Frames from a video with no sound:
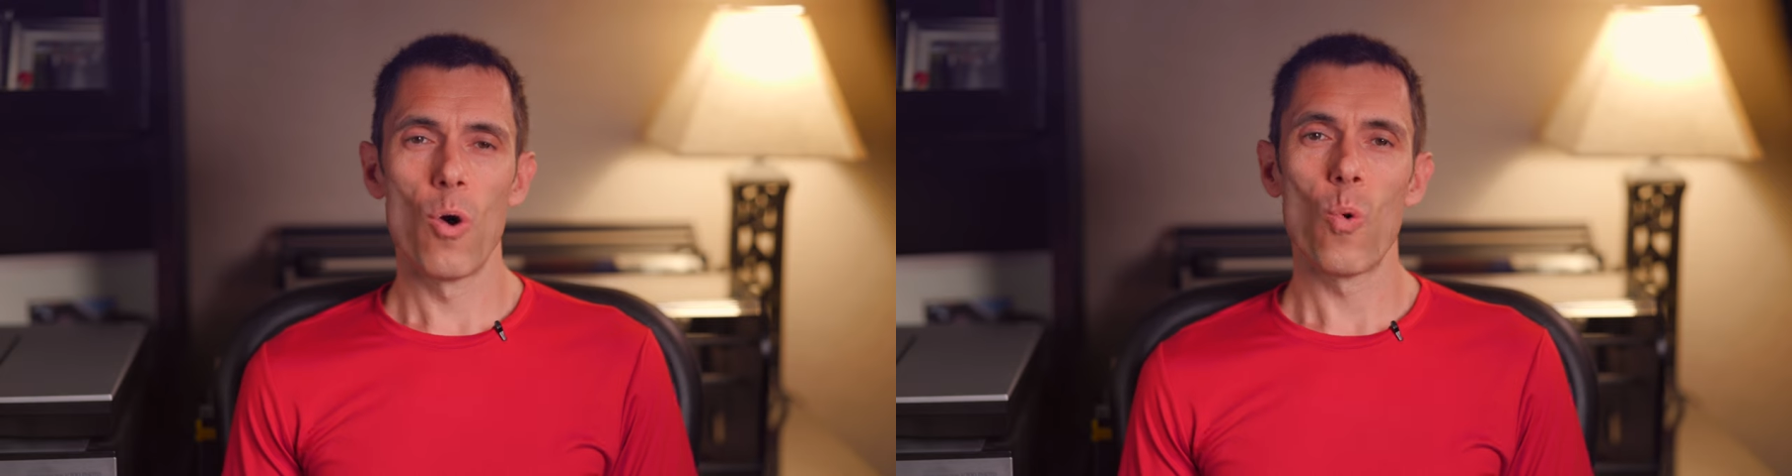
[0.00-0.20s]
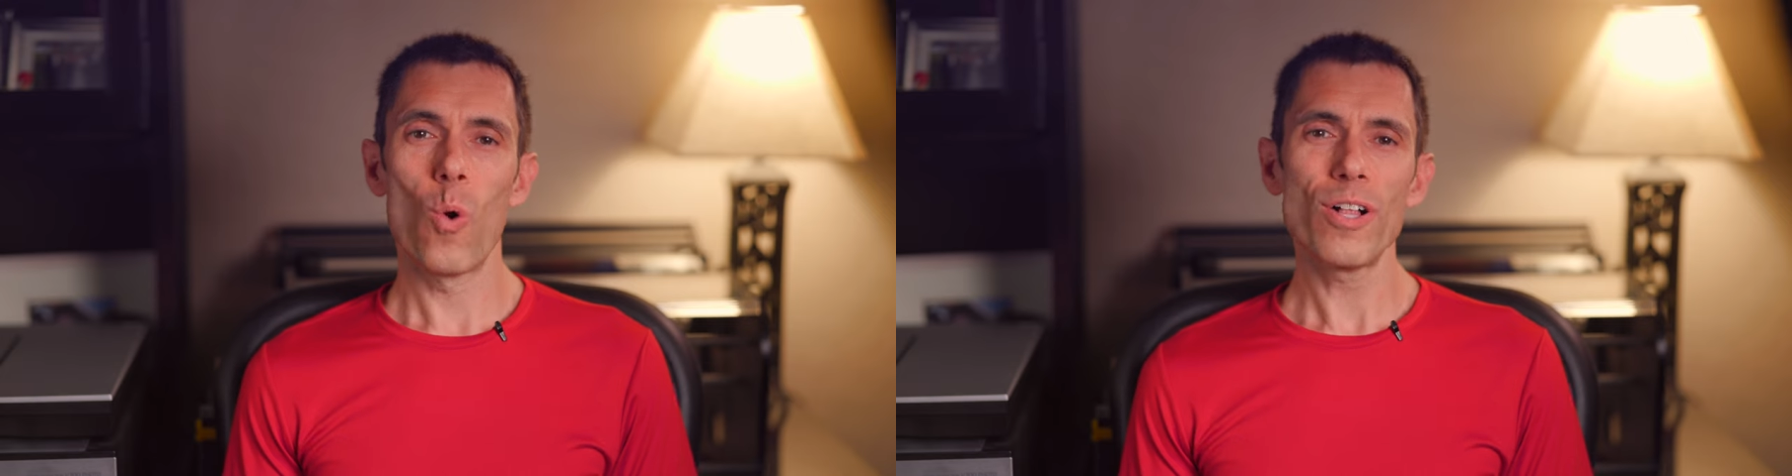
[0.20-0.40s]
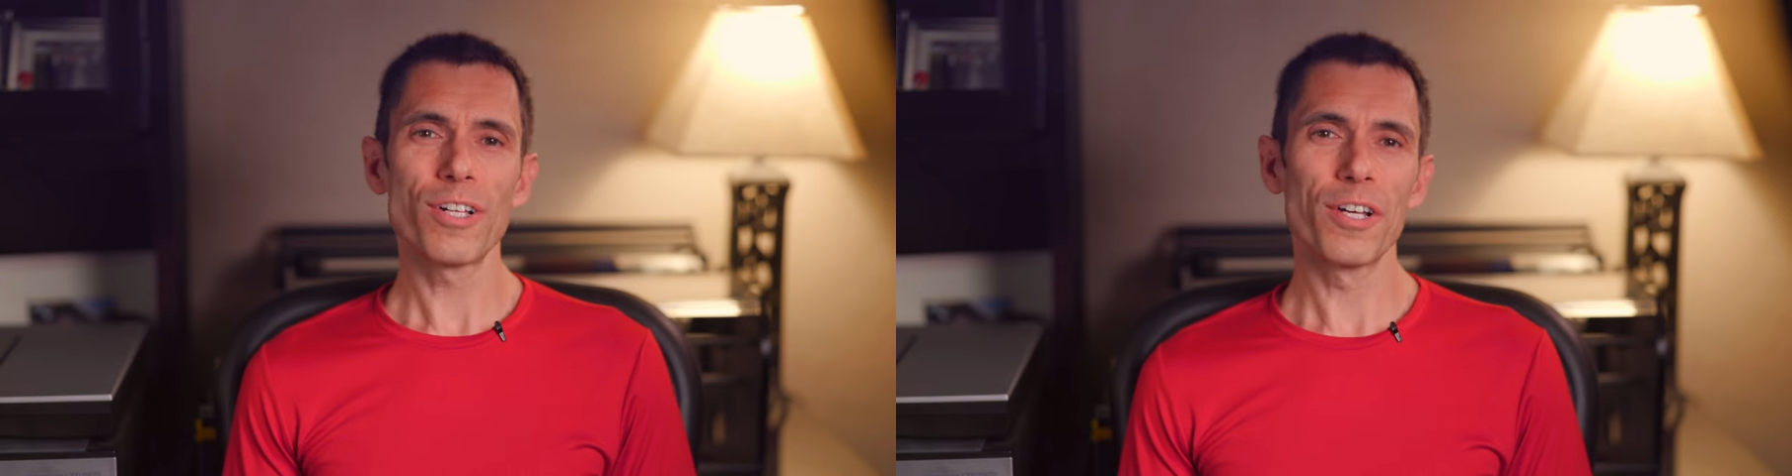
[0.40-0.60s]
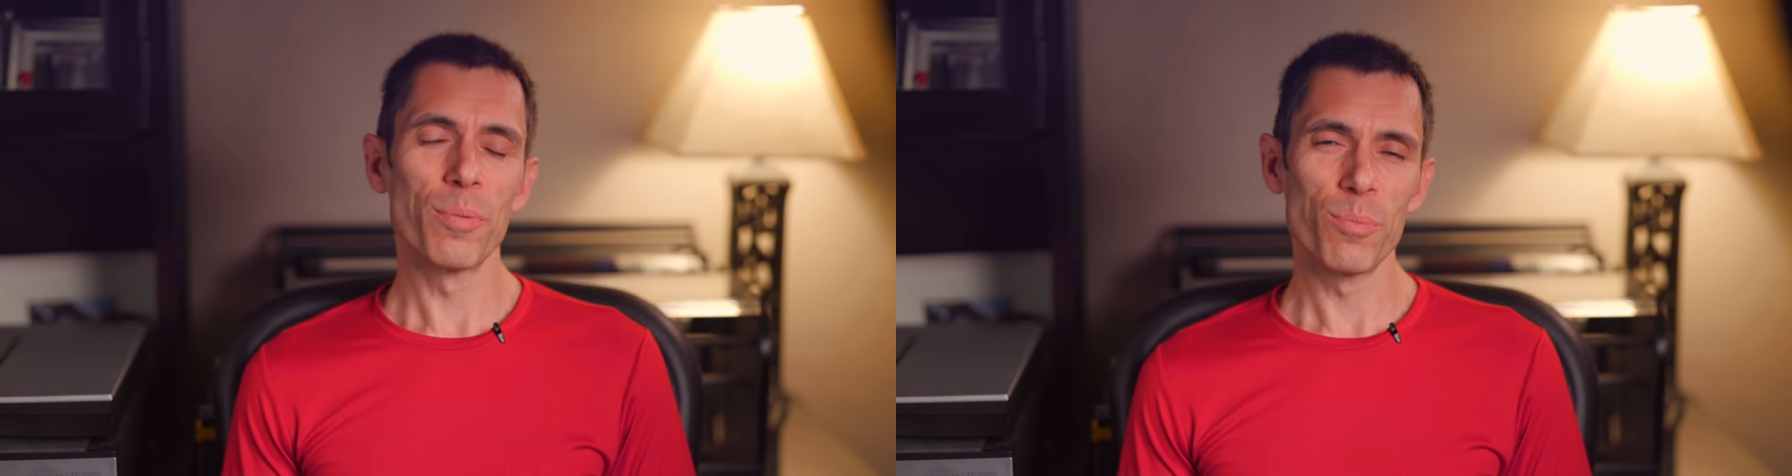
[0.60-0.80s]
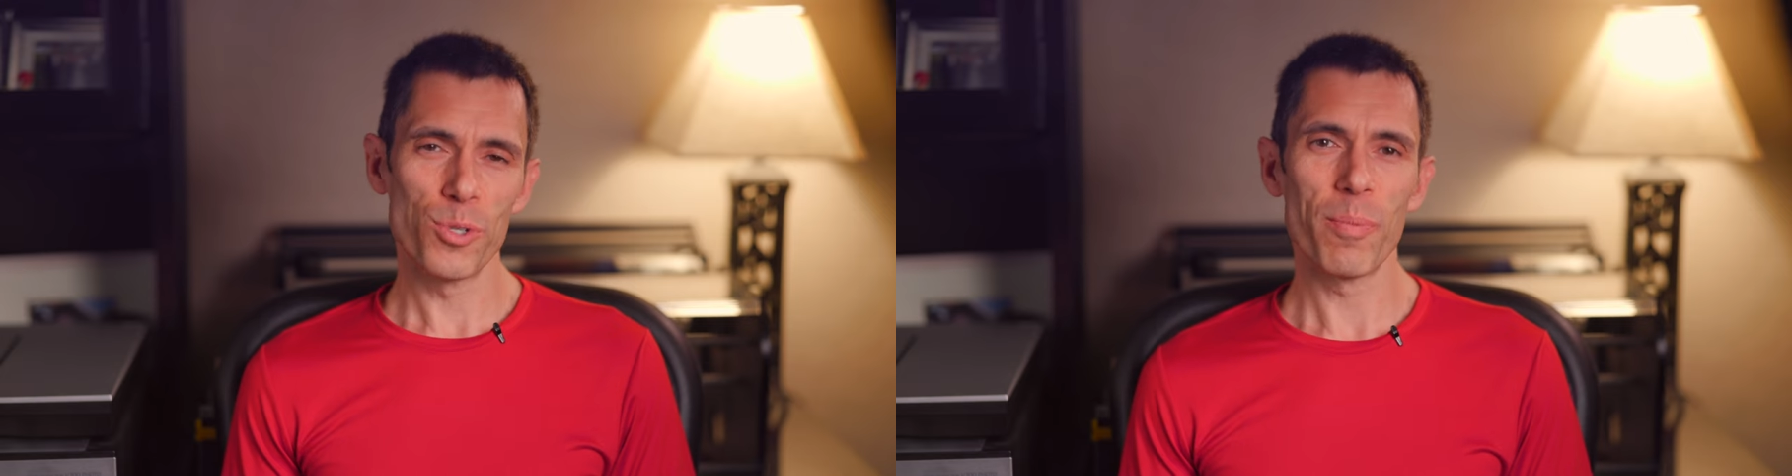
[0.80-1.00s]

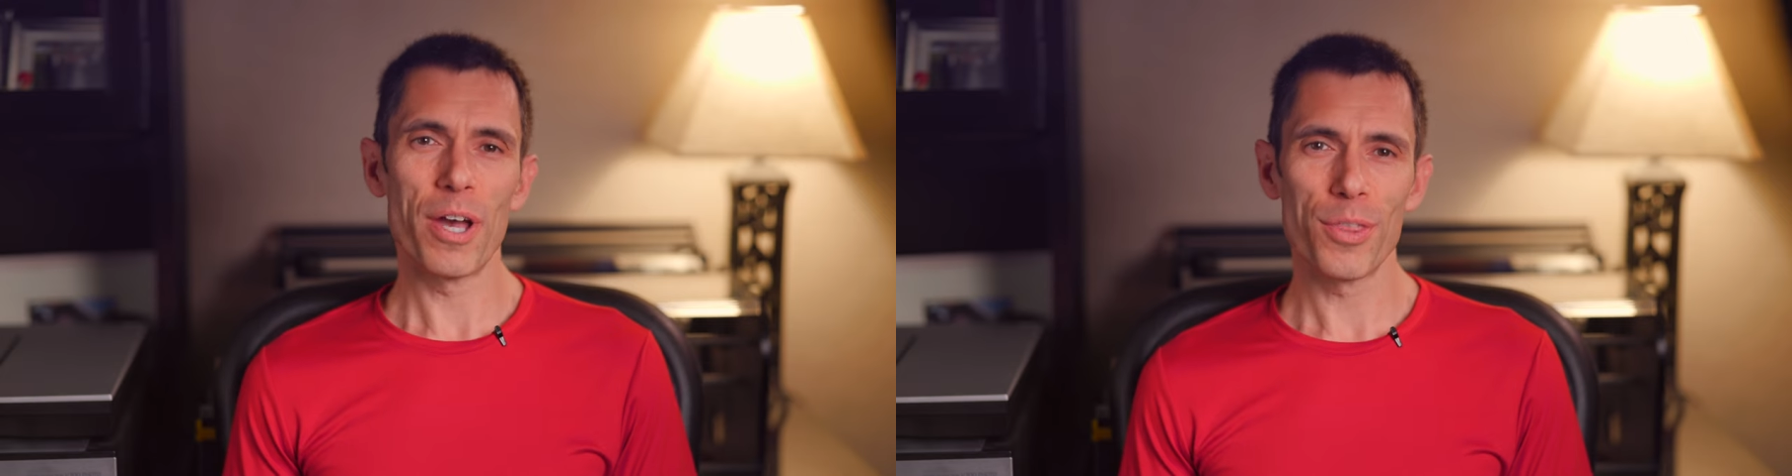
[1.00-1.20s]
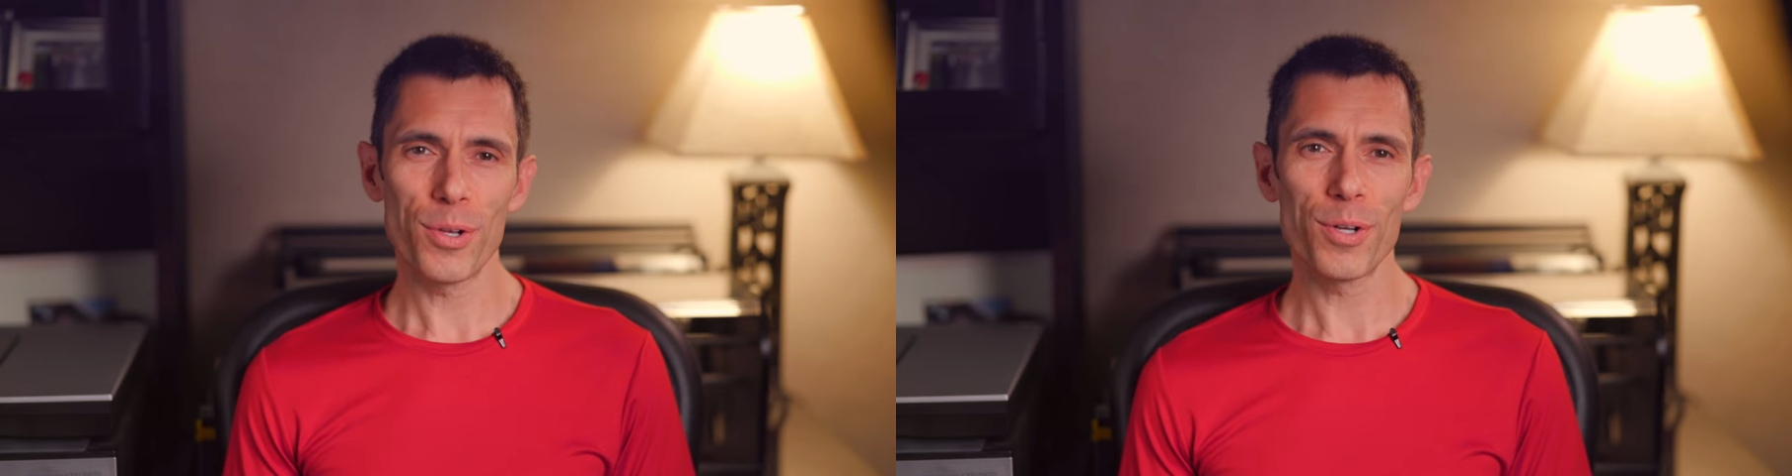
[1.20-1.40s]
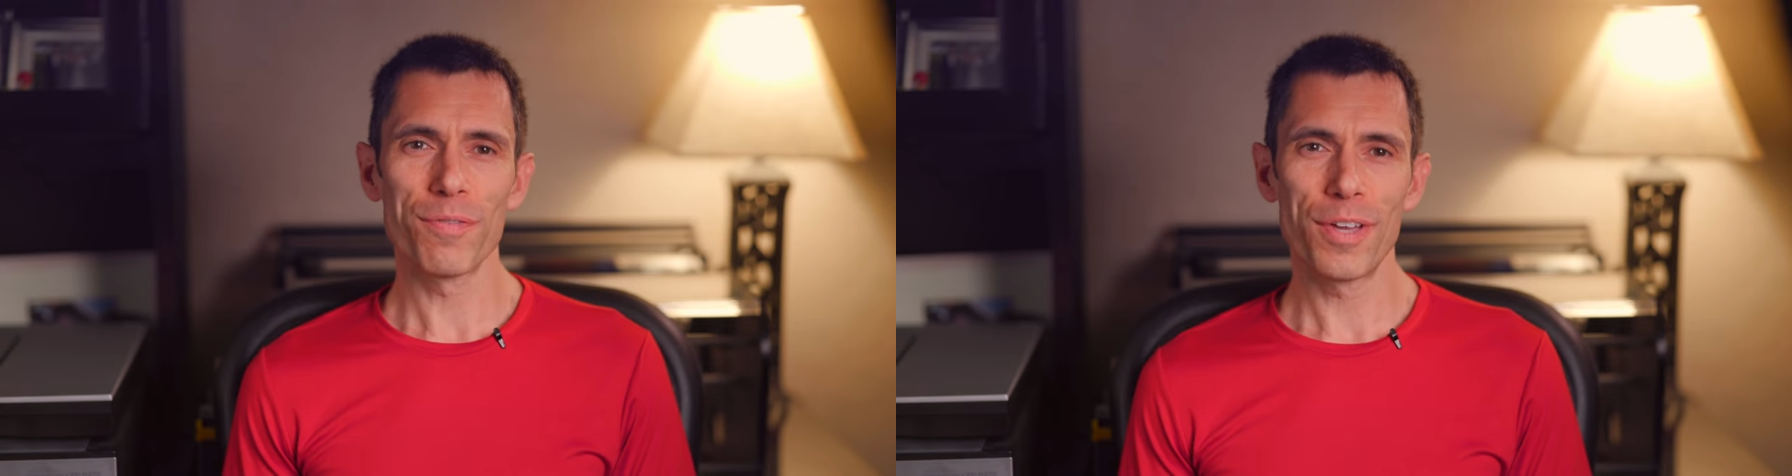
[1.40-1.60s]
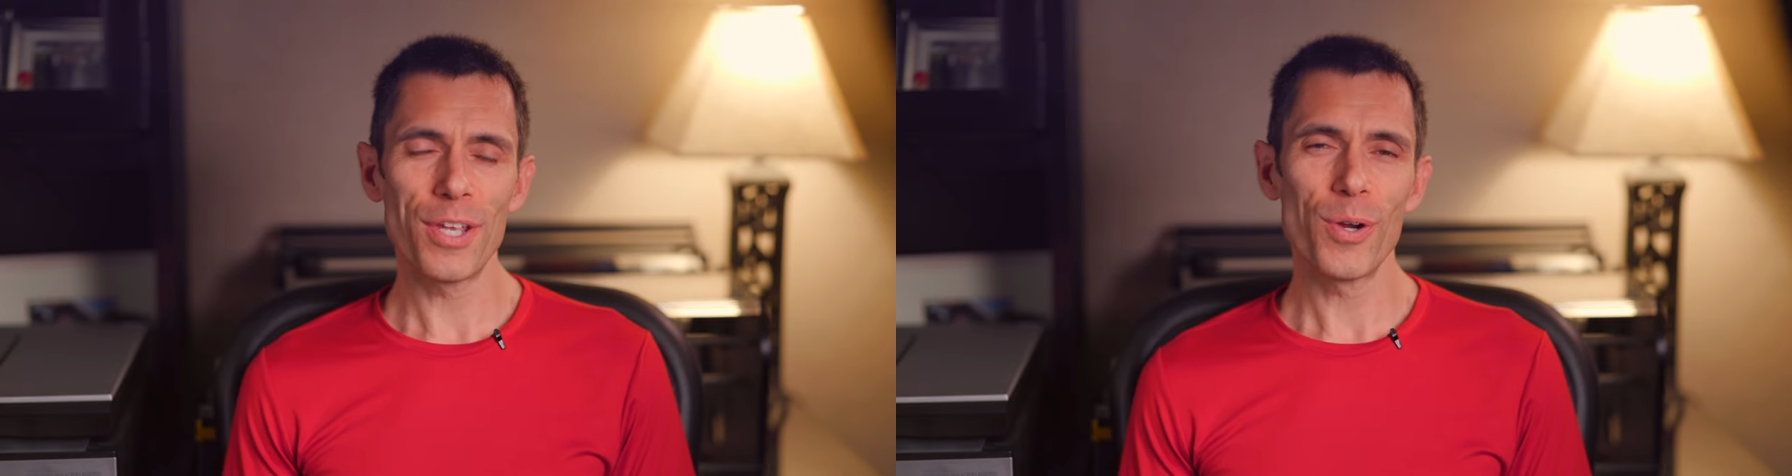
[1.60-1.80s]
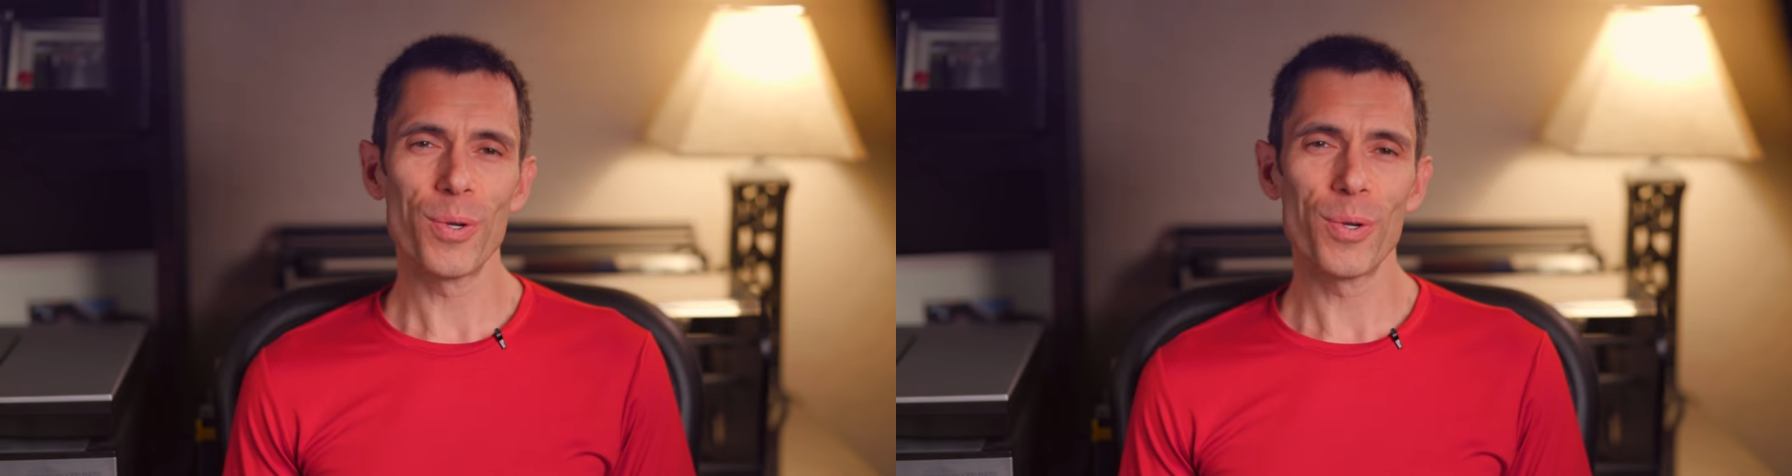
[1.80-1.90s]
Welcome to my third video